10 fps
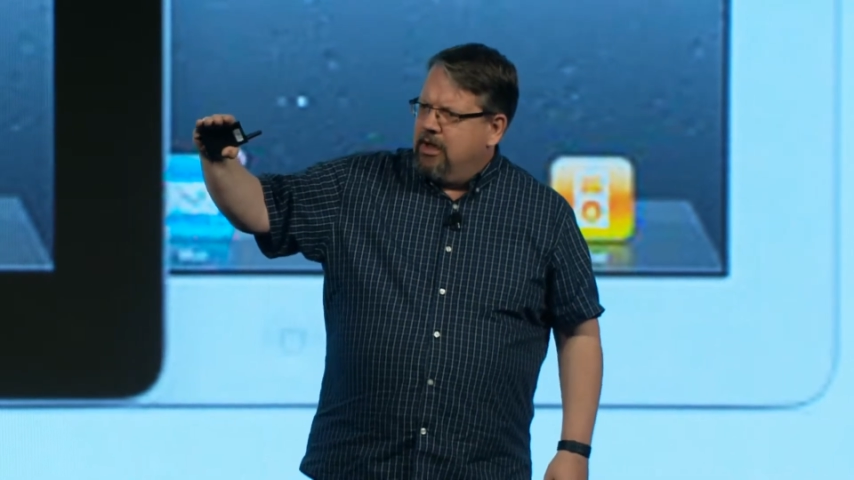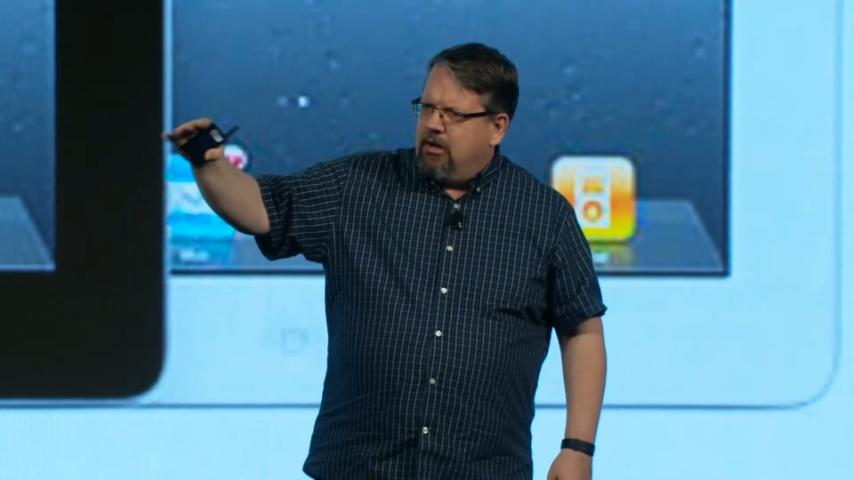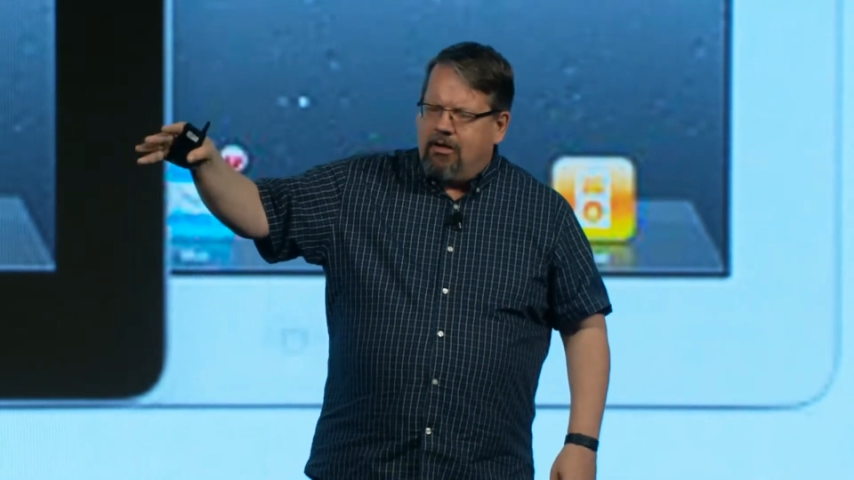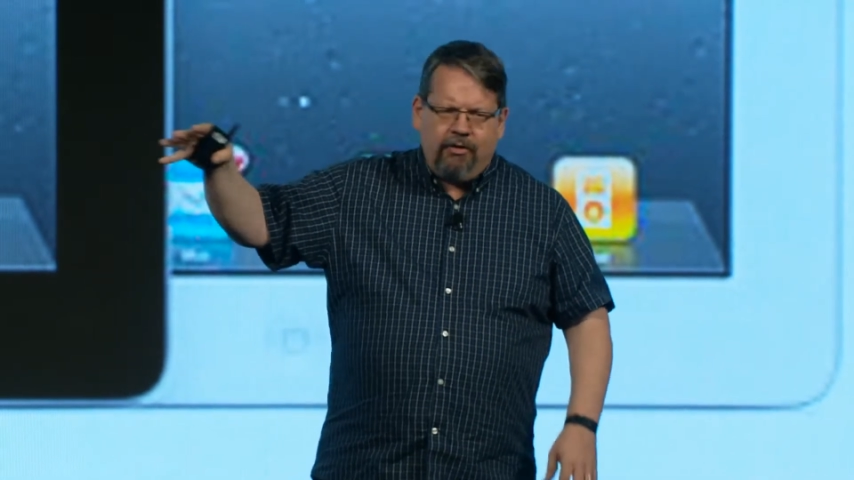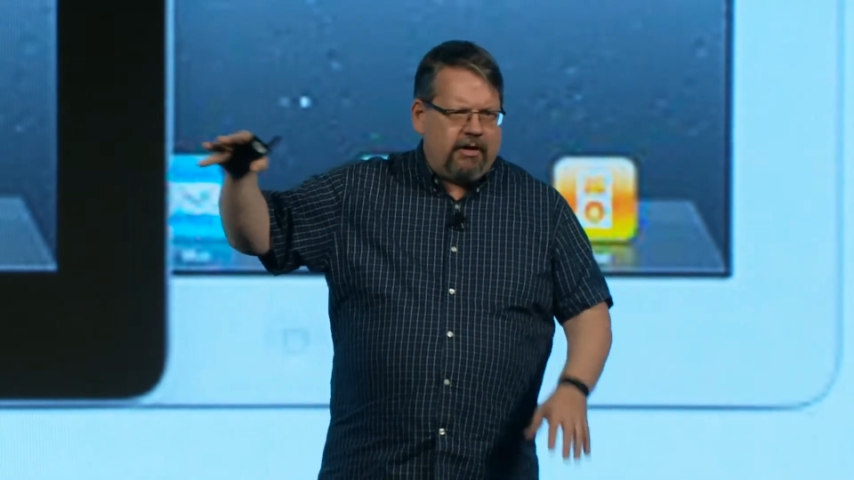
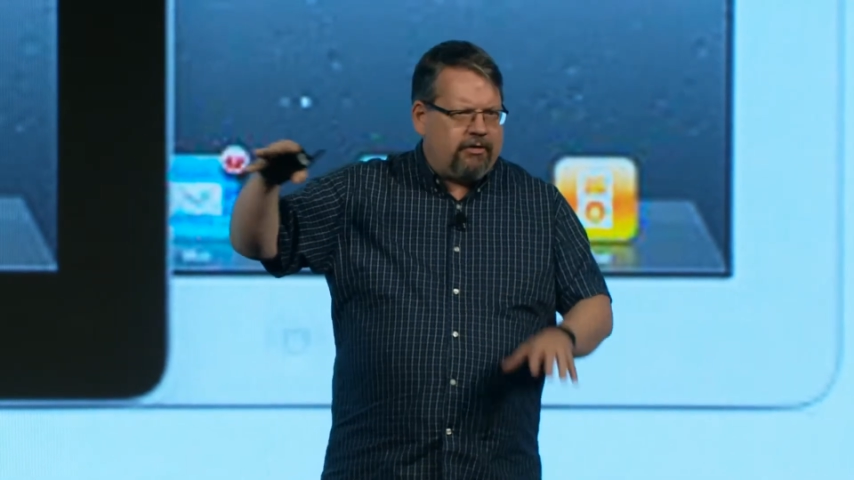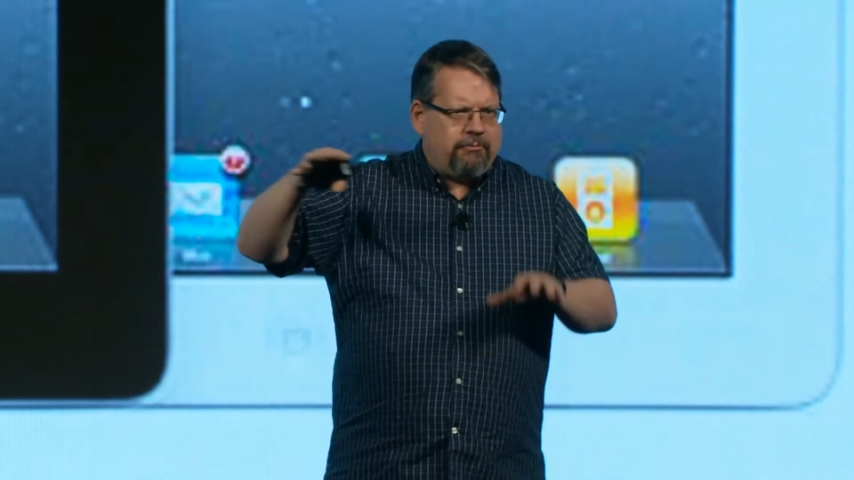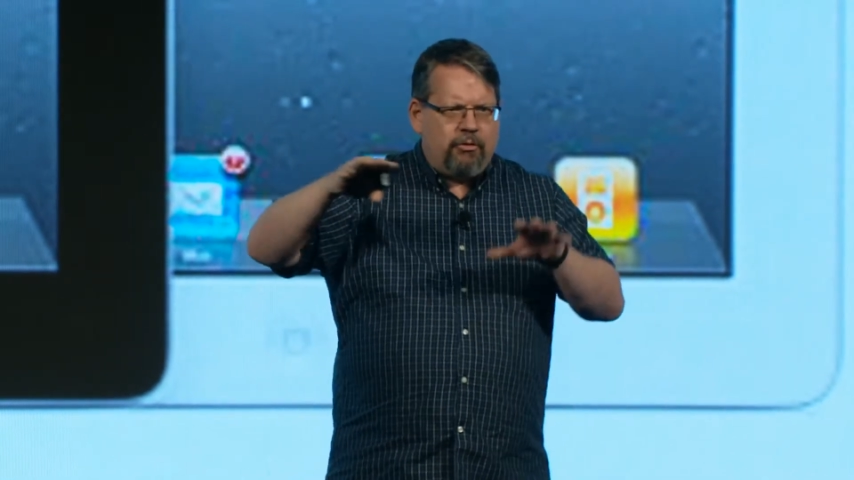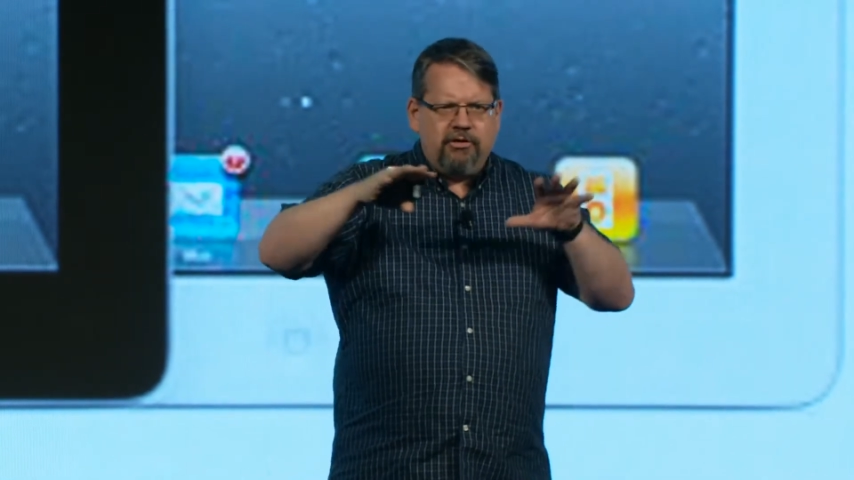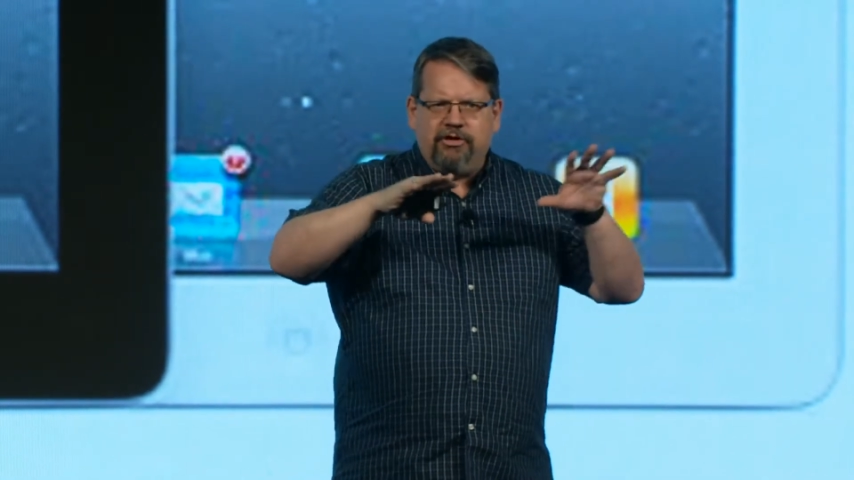All the other
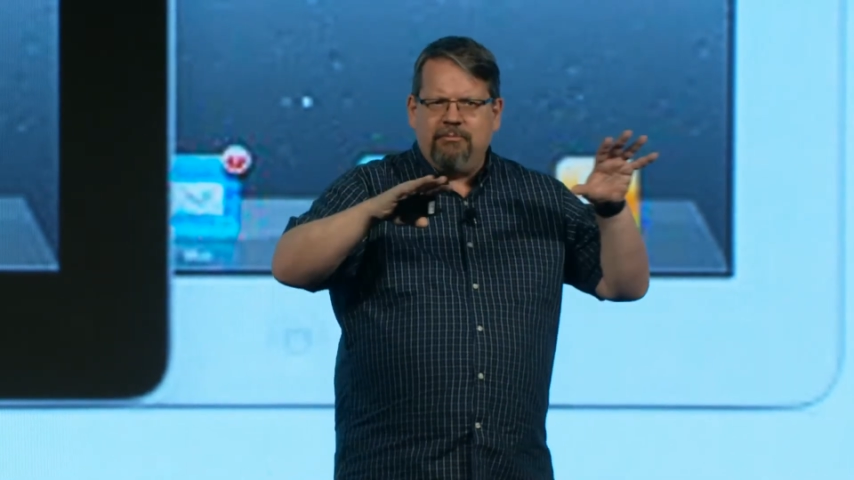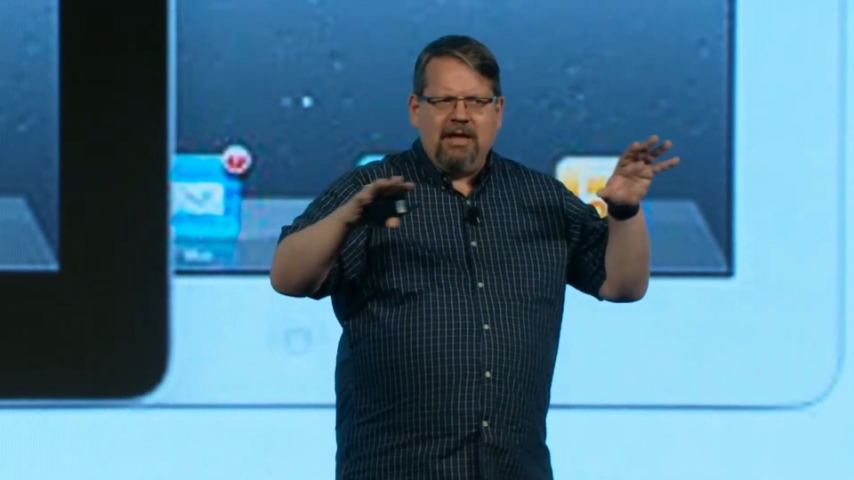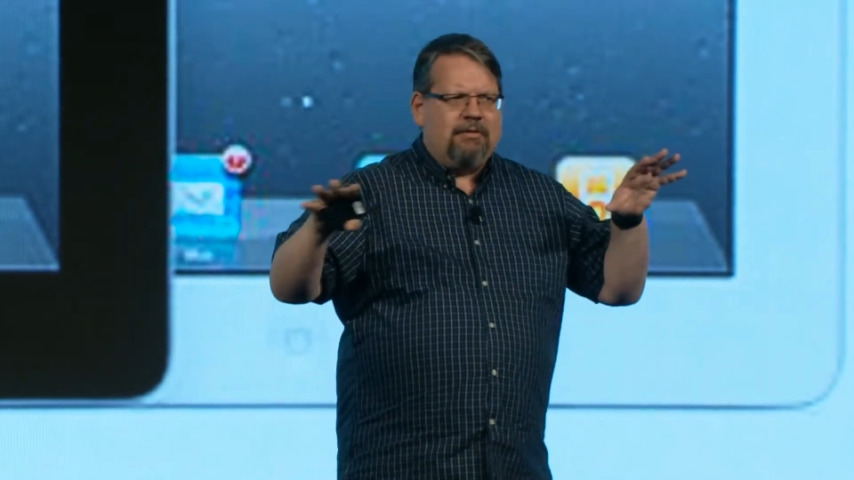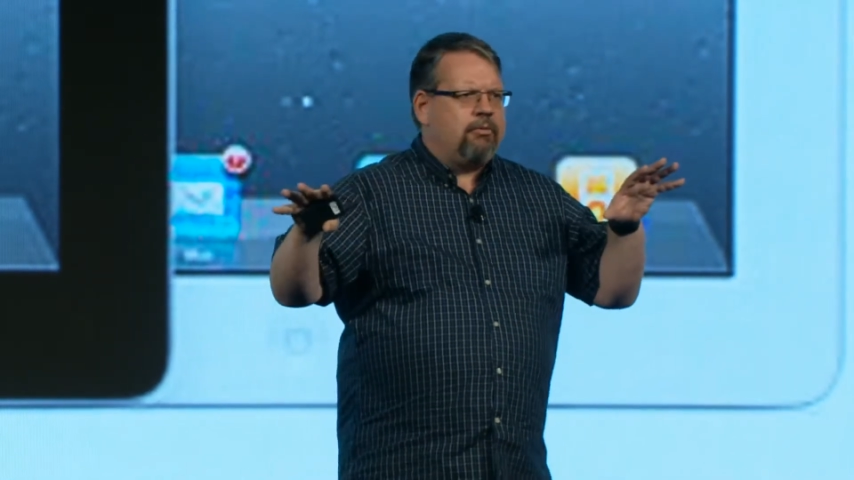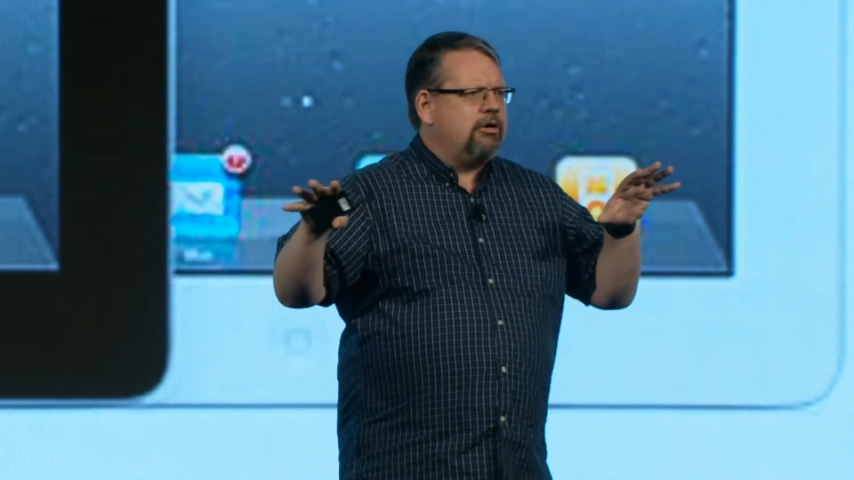points he
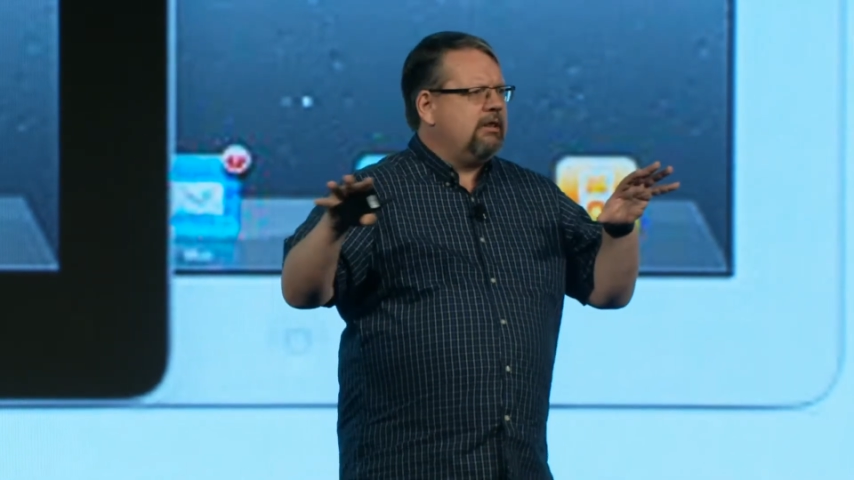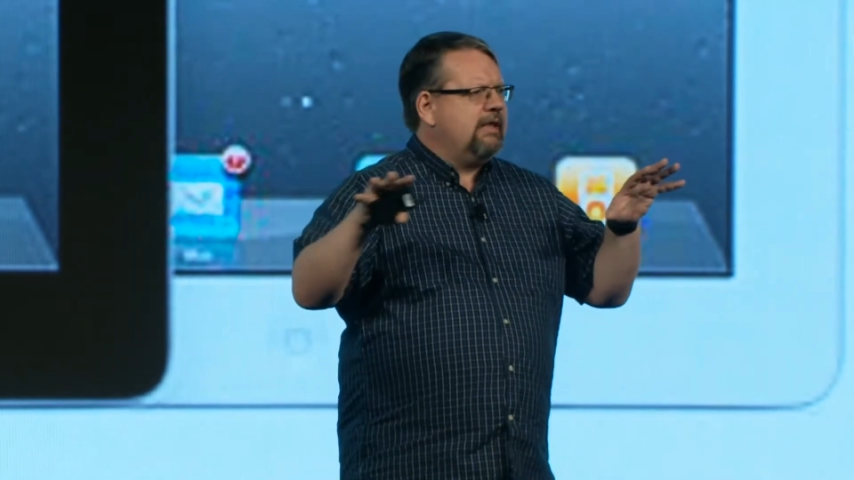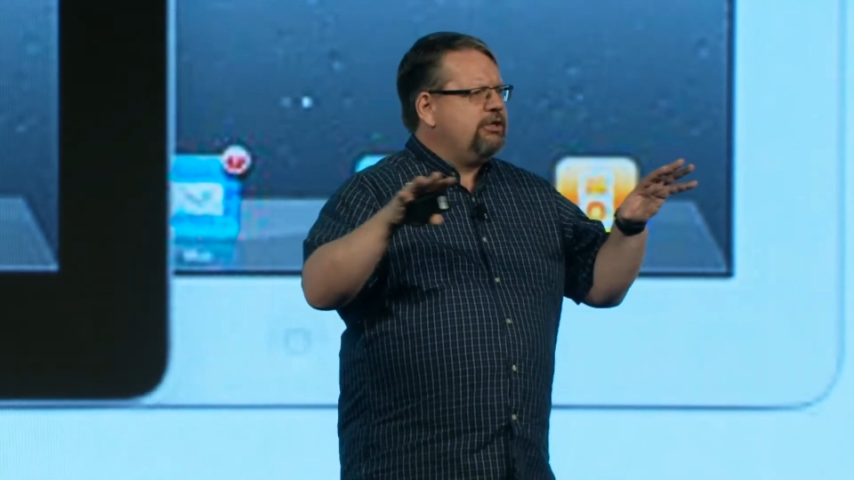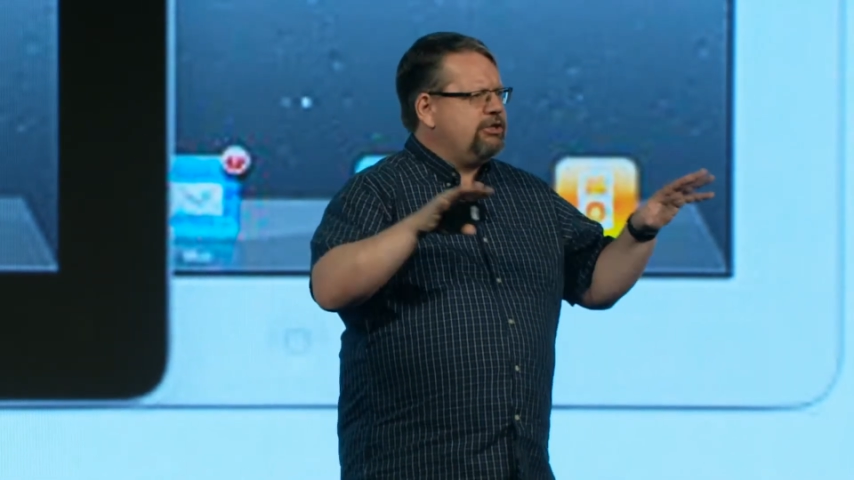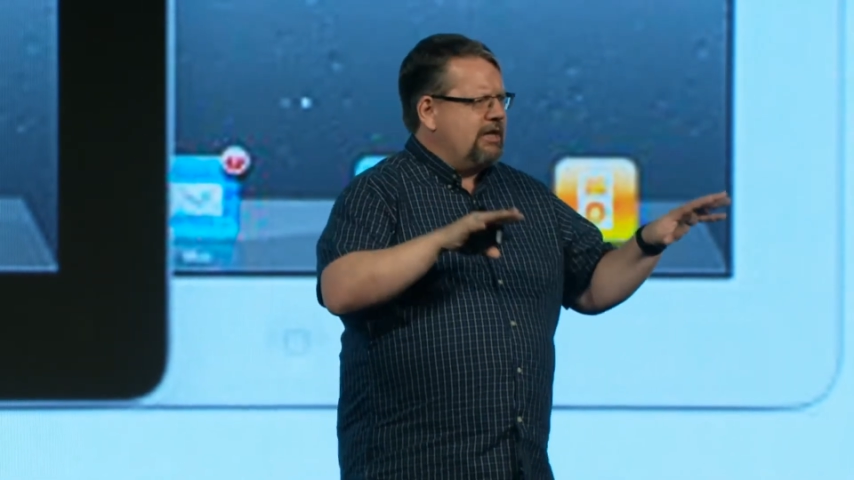made were
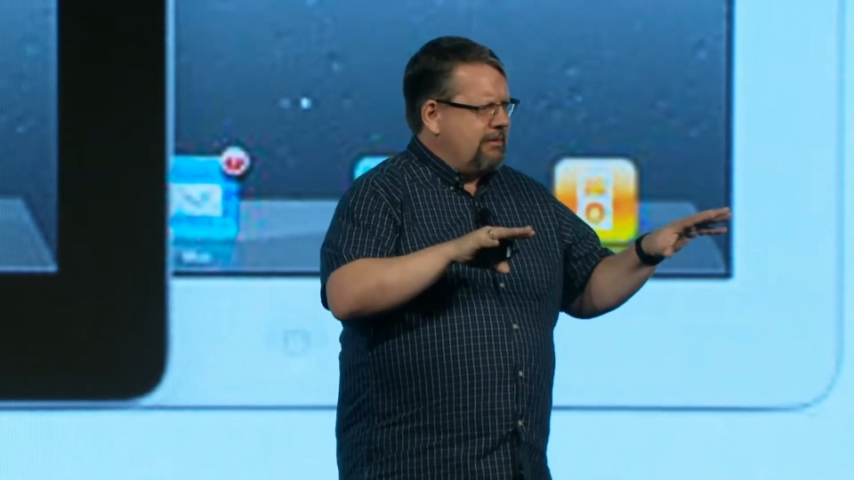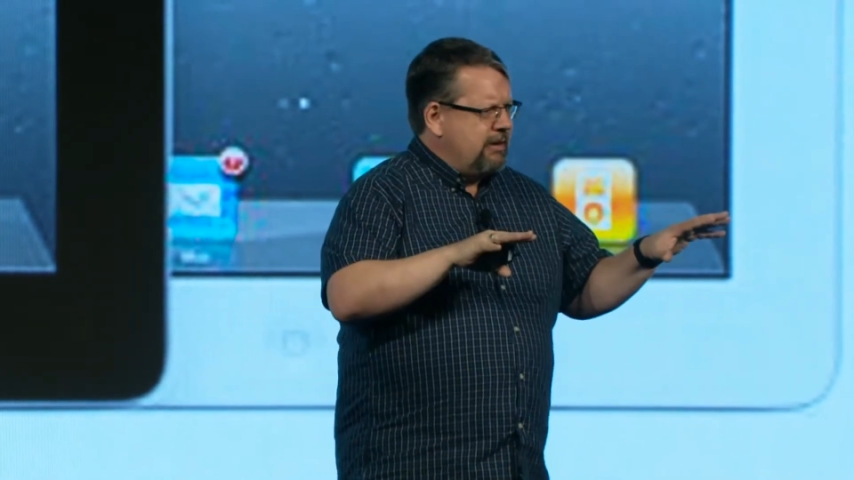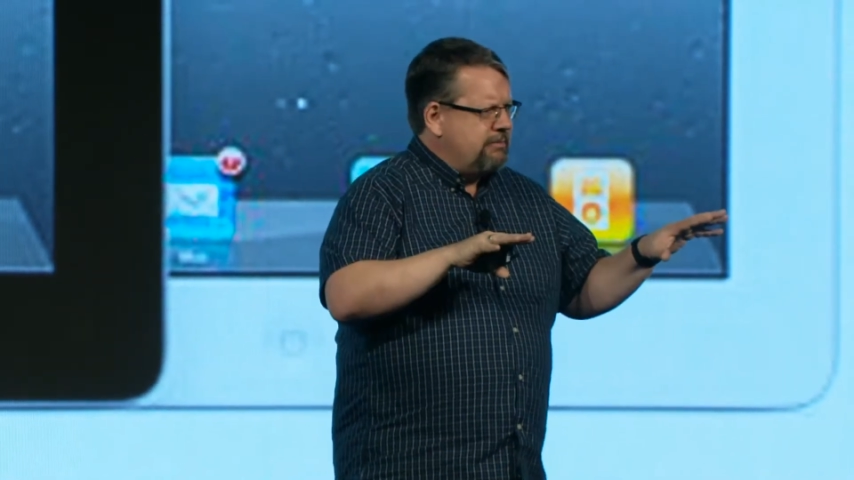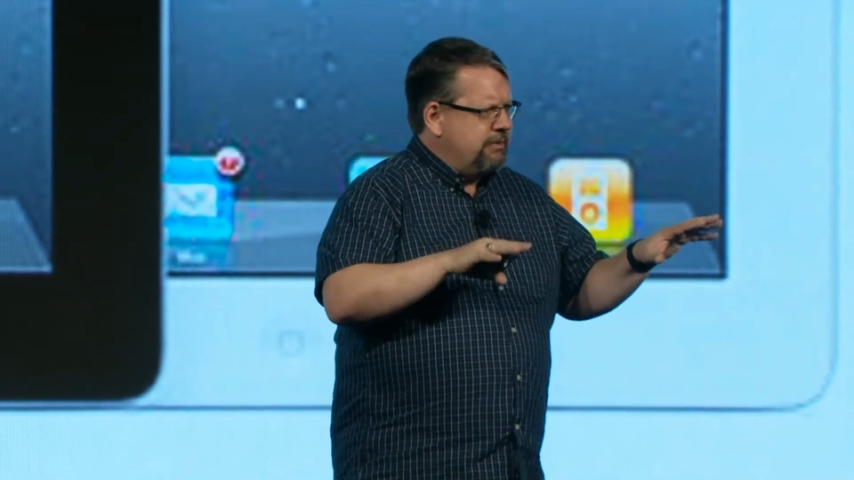legitimate,